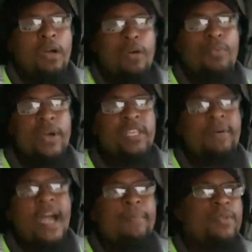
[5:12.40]
what ended up
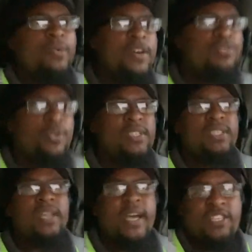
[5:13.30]
happening was
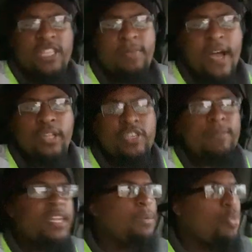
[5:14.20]
as anybody knows
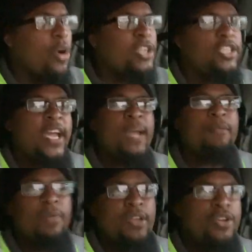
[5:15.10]
about the mortgage game, or
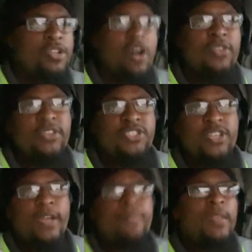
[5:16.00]
you know all this shit,